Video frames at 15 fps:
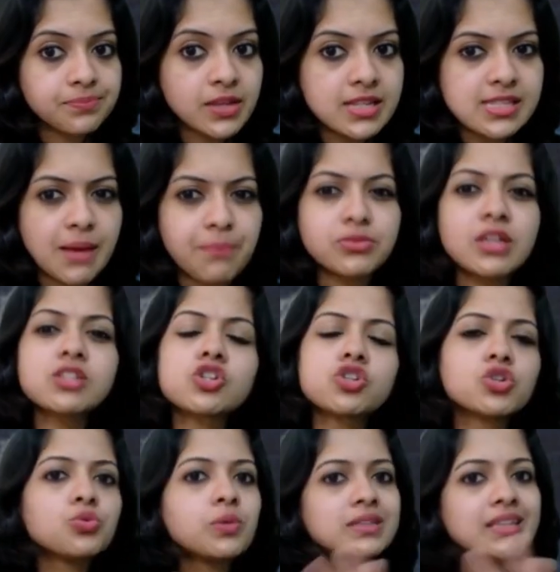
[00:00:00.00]
Something to
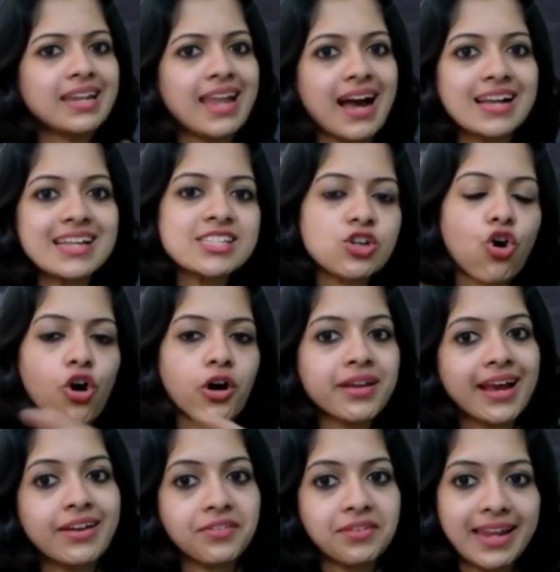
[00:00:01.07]
do with the lungs or
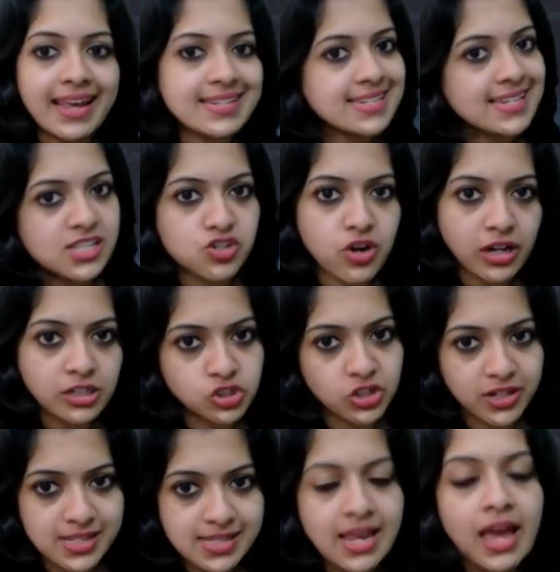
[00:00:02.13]
related
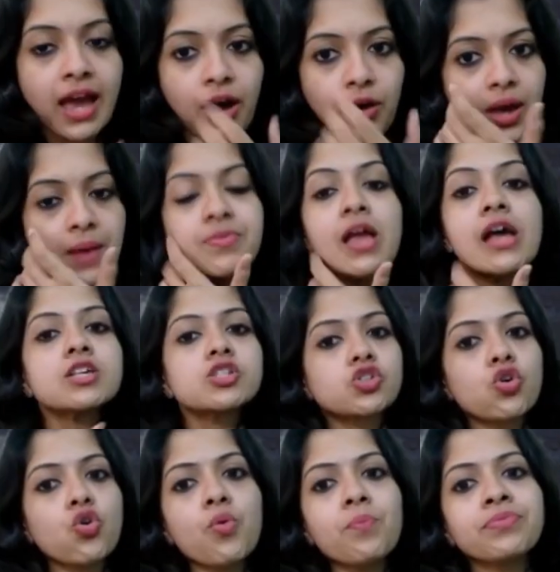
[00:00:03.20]
structures. Okay,
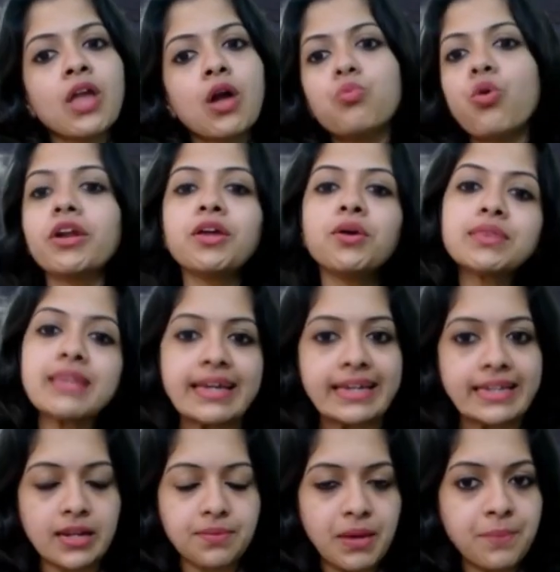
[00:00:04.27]
so what do you think it
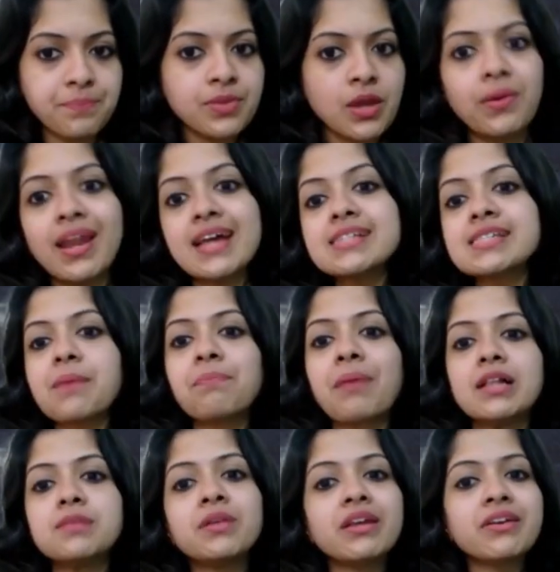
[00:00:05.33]
will be? When I say
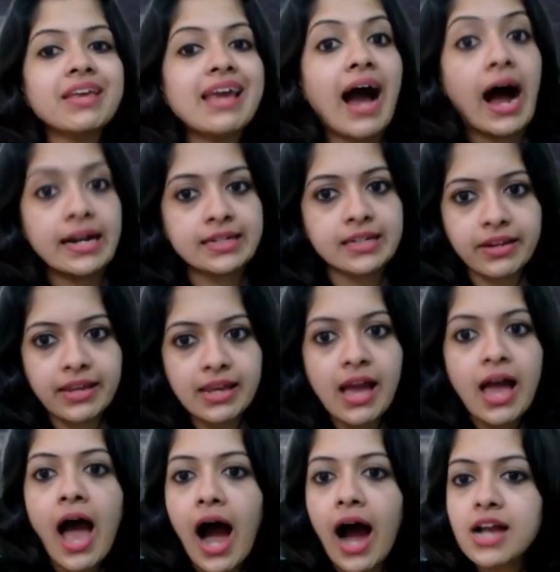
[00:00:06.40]
pulmonary artery,
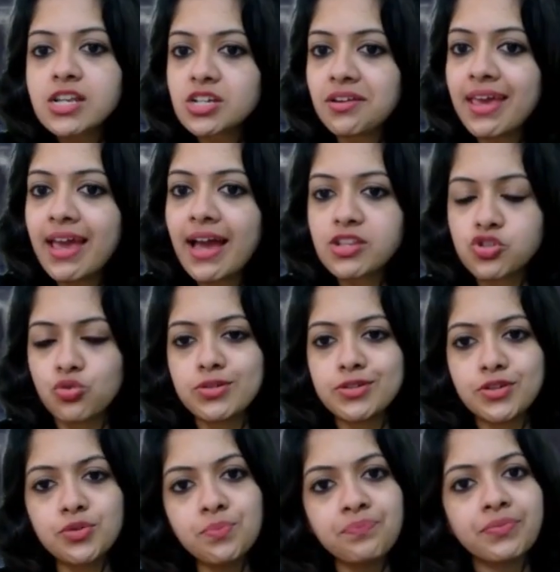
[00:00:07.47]
I told
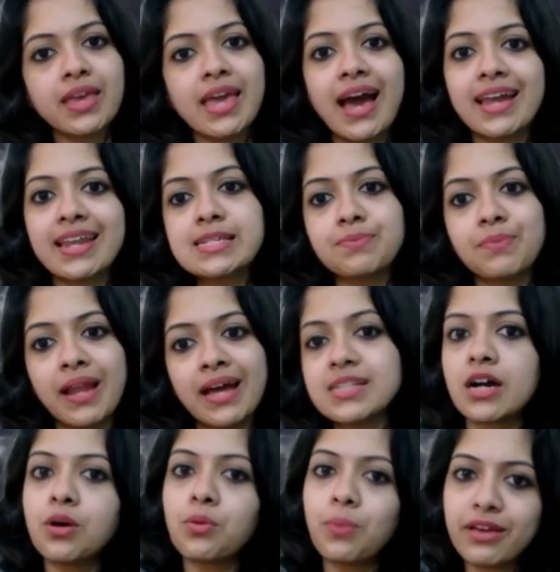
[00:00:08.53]
you carries blood
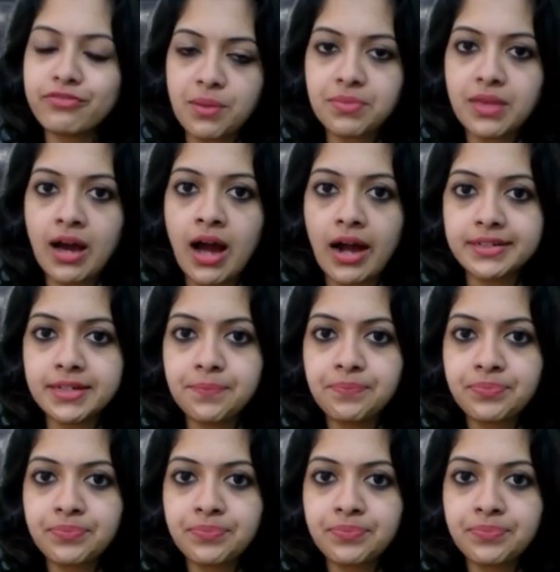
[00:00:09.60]
away from the heart.